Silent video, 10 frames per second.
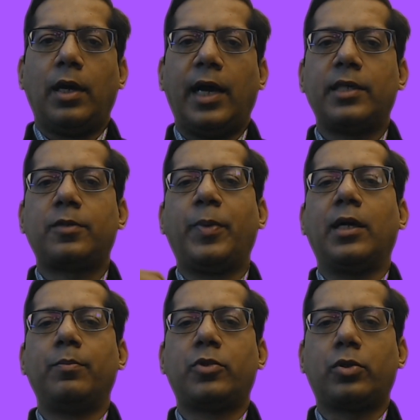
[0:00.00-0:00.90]
has
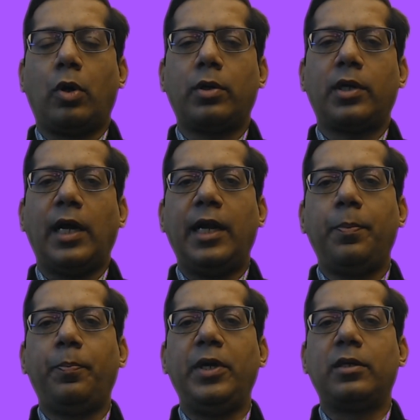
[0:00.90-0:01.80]
become stocked
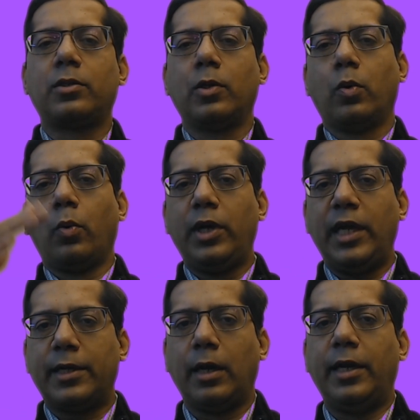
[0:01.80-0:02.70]
and peaks
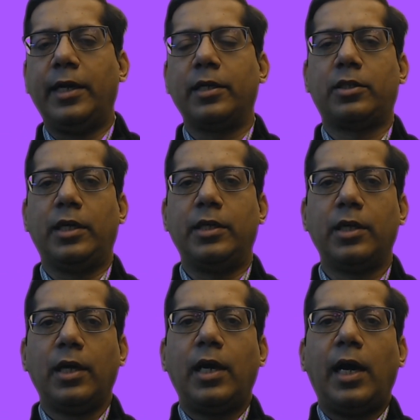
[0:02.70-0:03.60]
only at a later stage.
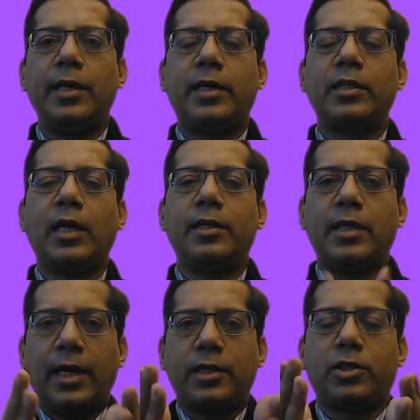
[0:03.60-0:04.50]
And it is at
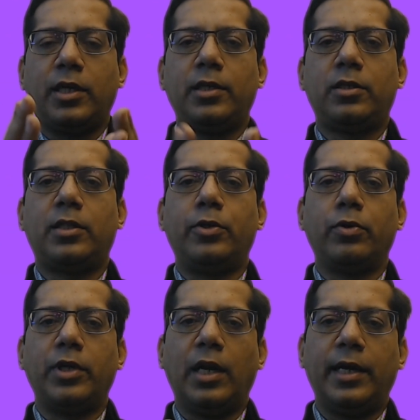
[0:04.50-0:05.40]
that stage that
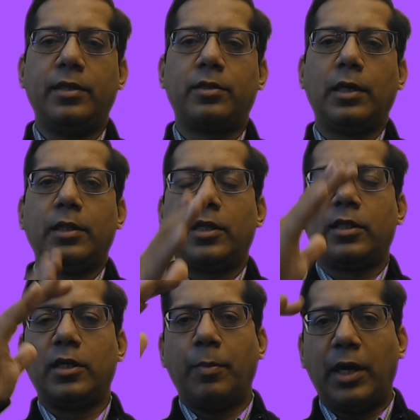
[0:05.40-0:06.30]
you realize that
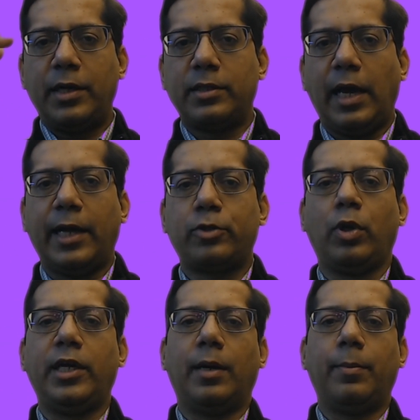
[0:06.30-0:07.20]
the demand has
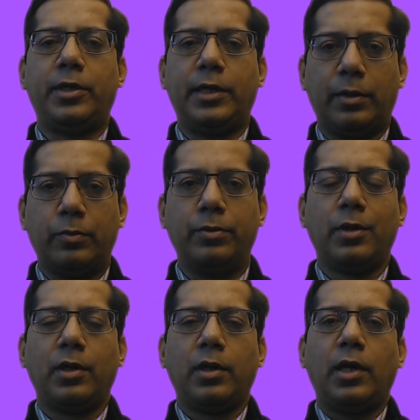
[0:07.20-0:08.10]
actually come down.
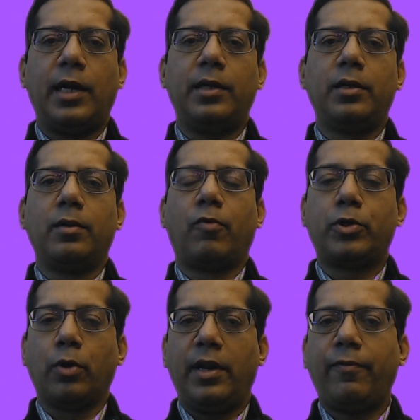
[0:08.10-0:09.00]
And
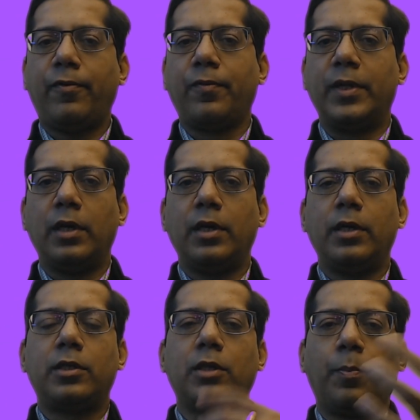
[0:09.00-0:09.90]
what you're left with
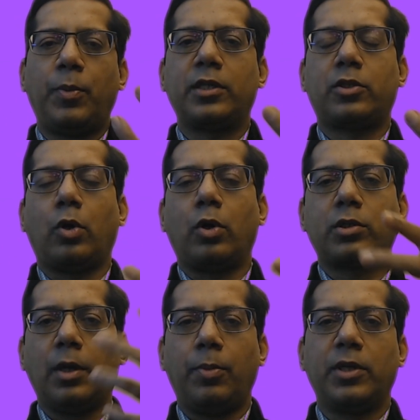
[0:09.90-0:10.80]
is surplus stock,
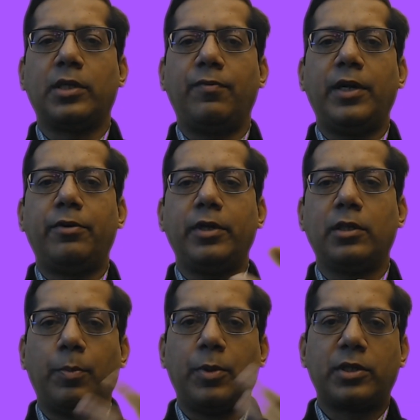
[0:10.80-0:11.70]
surplus inventory,
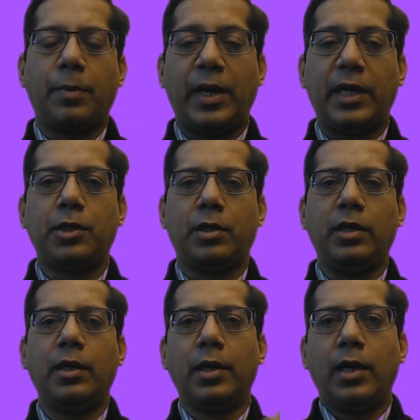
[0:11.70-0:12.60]
surplus
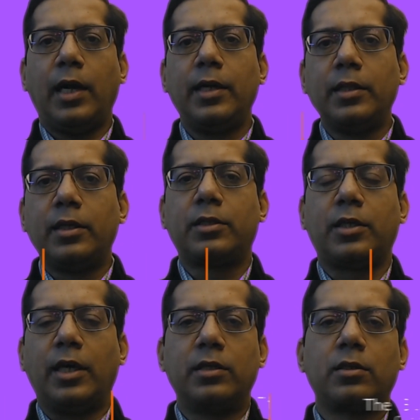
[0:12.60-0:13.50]
capacity, and in this
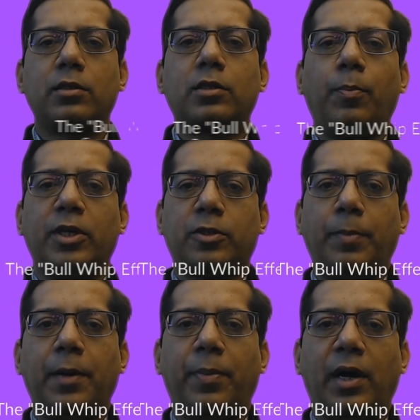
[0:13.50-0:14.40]
case, surplus
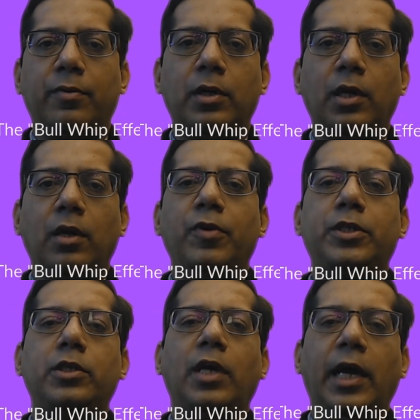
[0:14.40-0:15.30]
manpower,
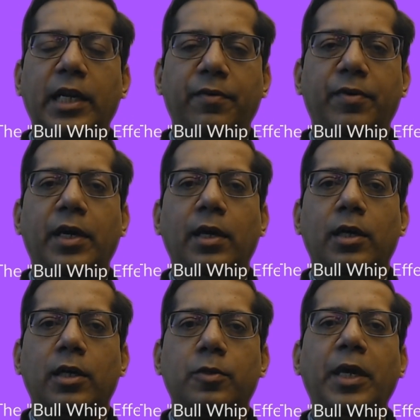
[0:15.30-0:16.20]
which anyway
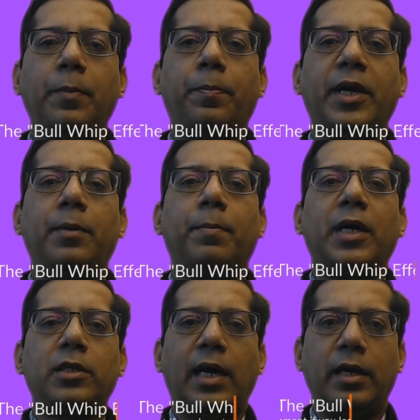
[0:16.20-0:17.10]
is being paid
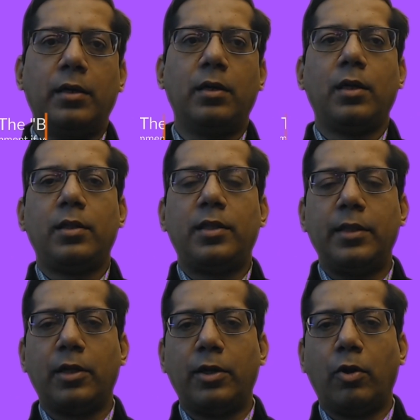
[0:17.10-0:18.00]
much higher
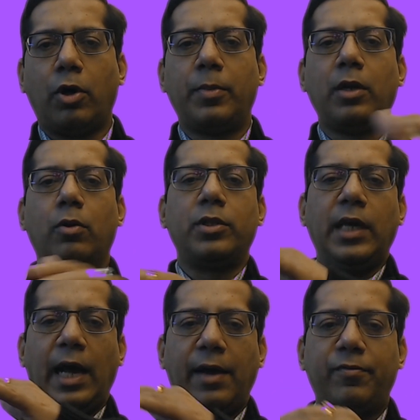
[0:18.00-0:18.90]
than the normal or
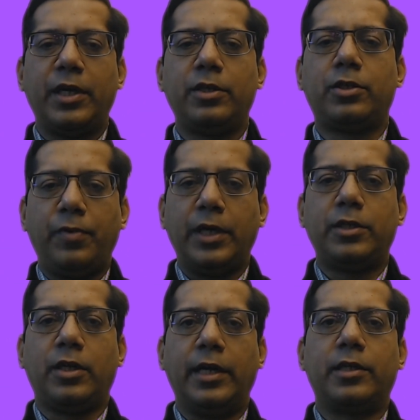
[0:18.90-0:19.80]
the average
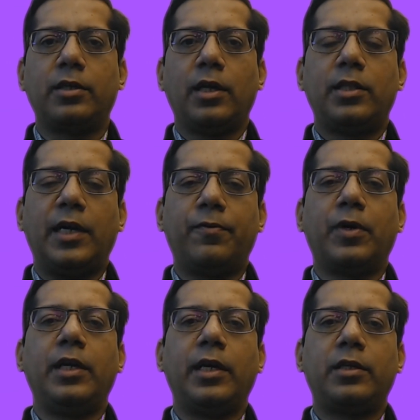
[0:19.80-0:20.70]
wage rates that
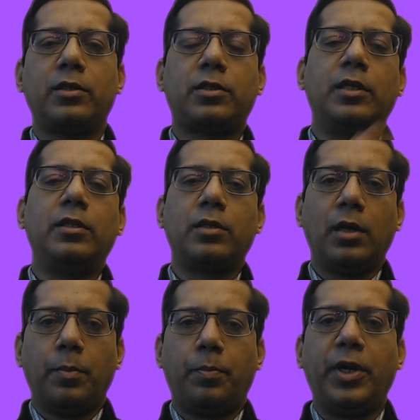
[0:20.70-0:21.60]
were in existence
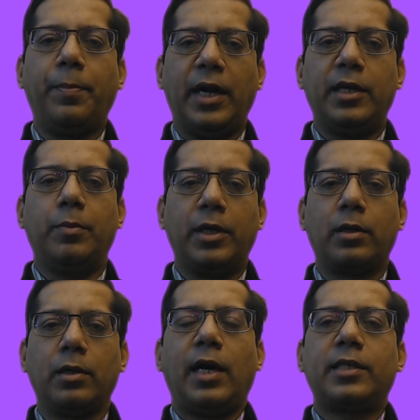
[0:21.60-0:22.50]
pre-pandemic.
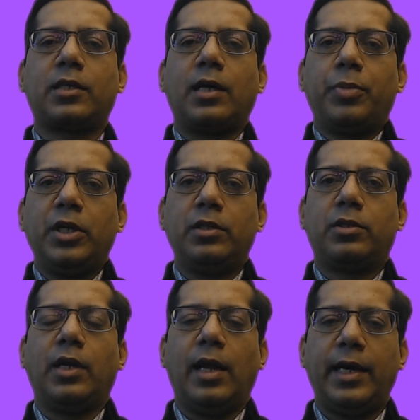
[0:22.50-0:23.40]
As
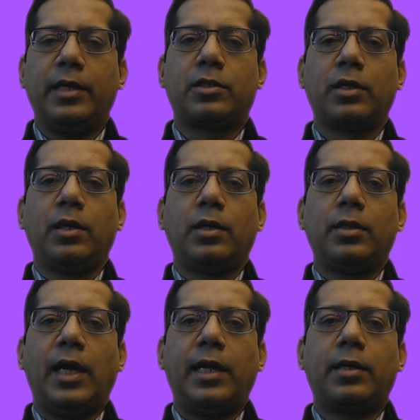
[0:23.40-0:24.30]
companies realized
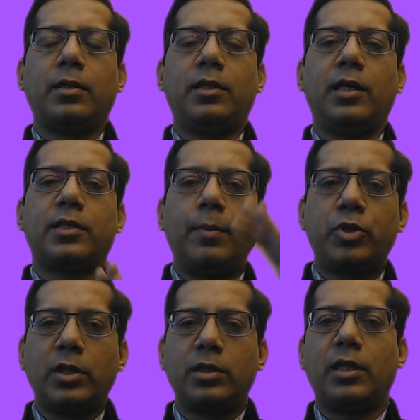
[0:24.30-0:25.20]
that the
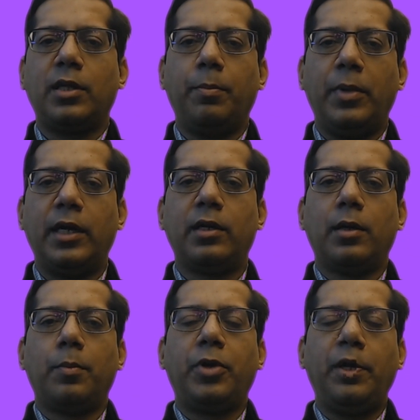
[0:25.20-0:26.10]
assumptions that they made
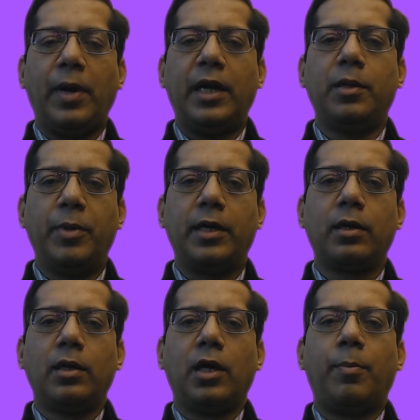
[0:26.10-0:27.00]
pre-pandemic
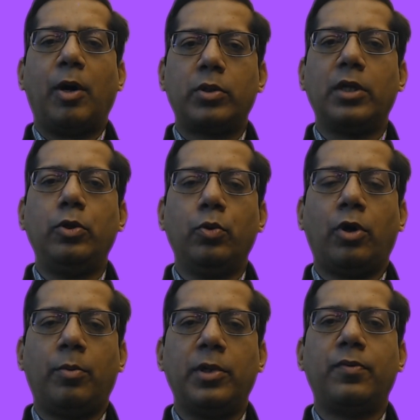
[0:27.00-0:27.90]
about the new
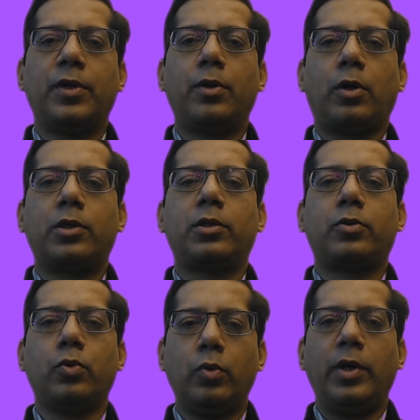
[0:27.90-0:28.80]
normal were not
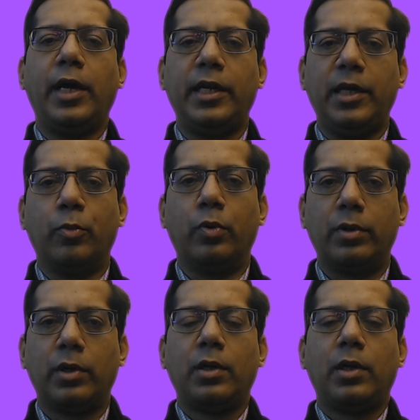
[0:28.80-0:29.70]
true
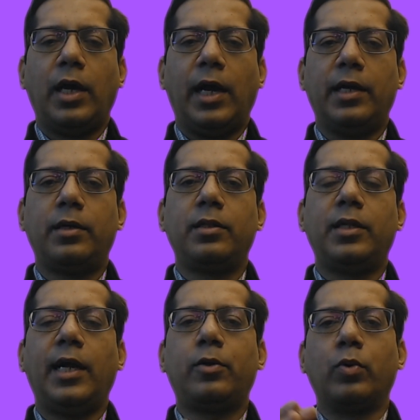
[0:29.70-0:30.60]
anymore and
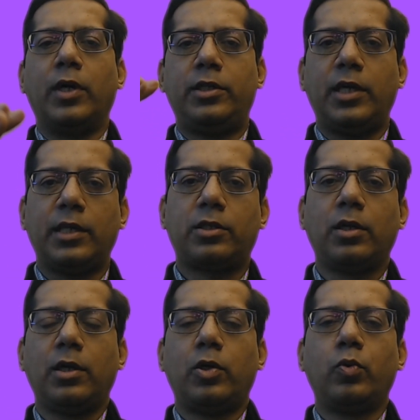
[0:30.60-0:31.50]
they had to
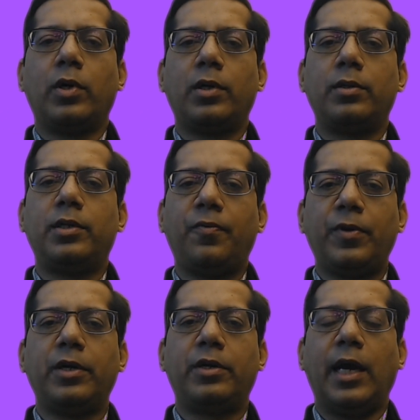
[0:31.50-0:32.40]
adjust to a different